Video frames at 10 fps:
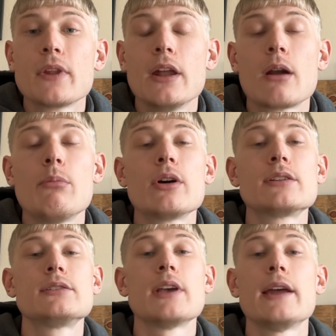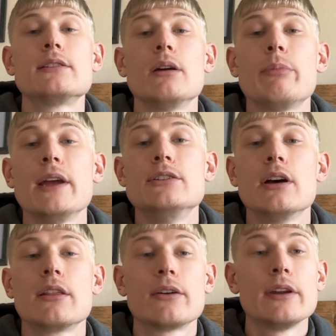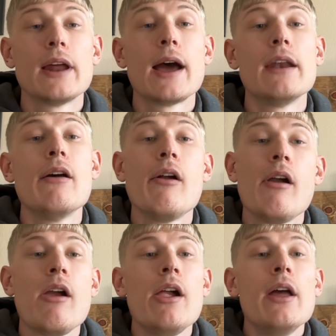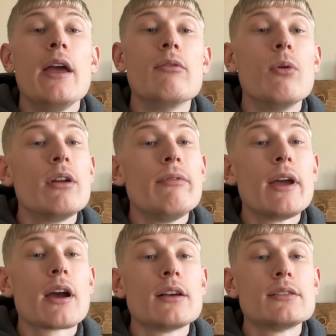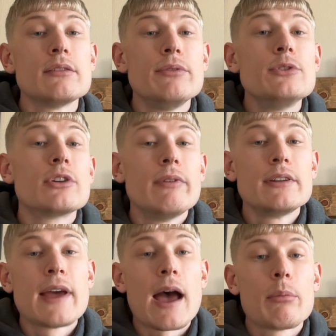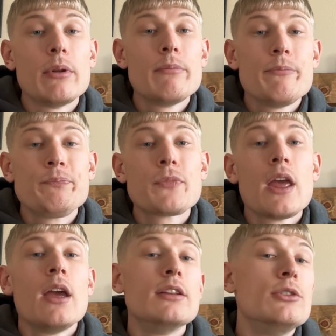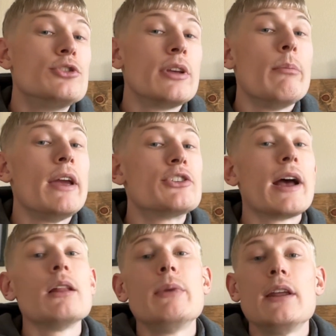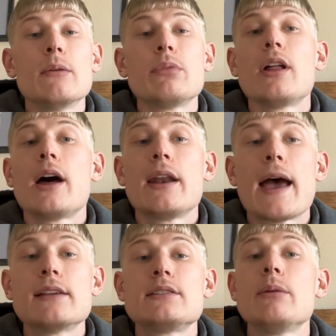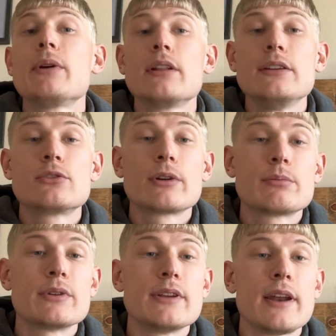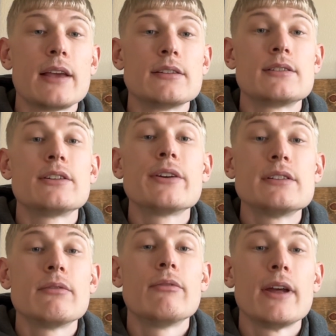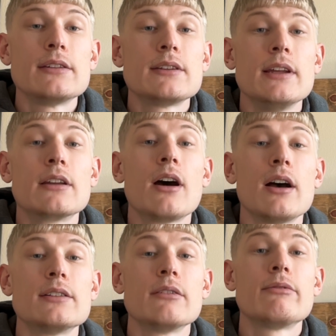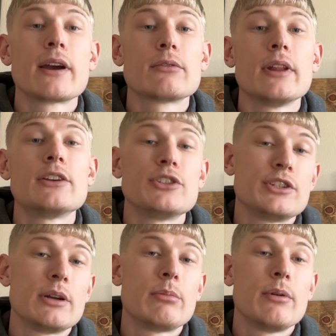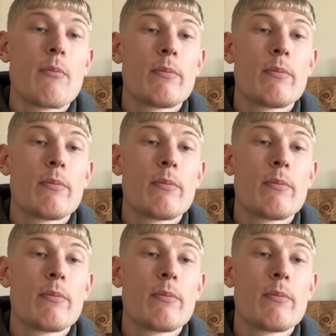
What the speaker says: In our book cites on page 39, if one event causes a future event to happen, it's usually a major element in the plot, as typically stories present as a series of events in cause and effect relationship.